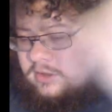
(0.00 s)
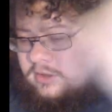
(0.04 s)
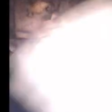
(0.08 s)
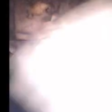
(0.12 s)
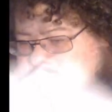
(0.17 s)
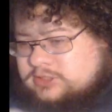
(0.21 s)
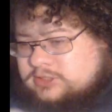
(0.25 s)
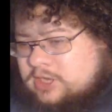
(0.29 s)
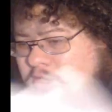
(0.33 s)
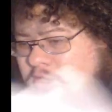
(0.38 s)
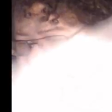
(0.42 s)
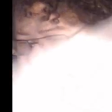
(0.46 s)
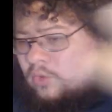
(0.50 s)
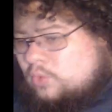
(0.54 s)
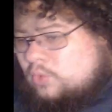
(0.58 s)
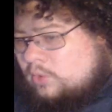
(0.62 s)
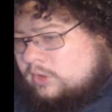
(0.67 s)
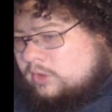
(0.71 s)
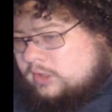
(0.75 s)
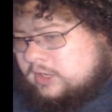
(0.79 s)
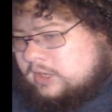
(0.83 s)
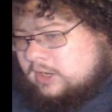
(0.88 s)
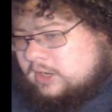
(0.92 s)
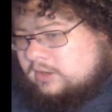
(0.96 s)
It's not a
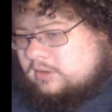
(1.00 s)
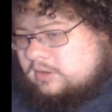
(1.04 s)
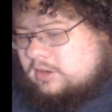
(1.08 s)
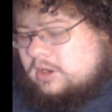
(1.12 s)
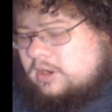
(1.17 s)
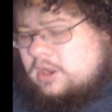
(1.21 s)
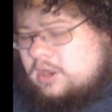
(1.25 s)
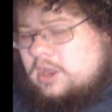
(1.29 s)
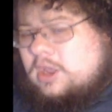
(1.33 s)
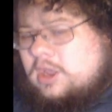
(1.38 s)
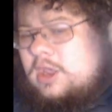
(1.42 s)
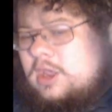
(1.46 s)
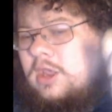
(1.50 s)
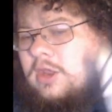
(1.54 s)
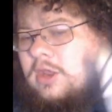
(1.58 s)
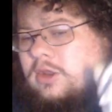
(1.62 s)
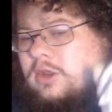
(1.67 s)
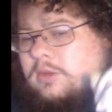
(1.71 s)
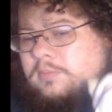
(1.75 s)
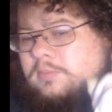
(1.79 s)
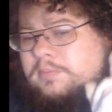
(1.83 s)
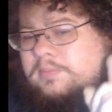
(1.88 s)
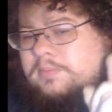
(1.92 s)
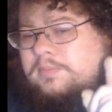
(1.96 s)
coin yet.
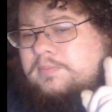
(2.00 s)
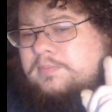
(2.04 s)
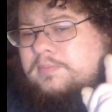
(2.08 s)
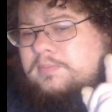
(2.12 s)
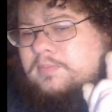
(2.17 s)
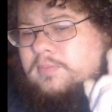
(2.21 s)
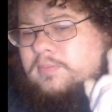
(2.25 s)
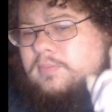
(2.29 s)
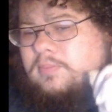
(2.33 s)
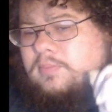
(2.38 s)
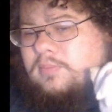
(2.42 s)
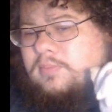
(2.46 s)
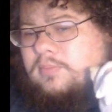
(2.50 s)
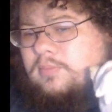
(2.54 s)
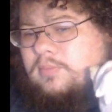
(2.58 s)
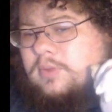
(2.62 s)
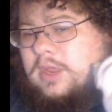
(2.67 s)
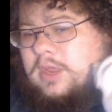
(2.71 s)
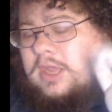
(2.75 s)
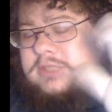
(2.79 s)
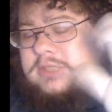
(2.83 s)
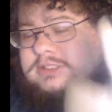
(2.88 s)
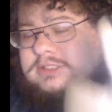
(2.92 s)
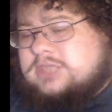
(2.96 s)
The
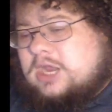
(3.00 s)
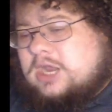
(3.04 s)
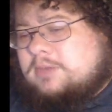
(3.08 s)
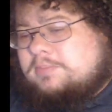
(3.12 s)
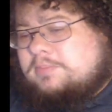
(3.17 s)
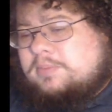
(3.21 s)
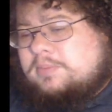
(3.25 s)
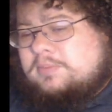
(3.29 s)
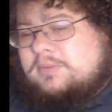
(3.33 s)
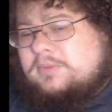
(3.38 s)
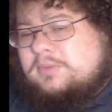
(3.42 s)
it's not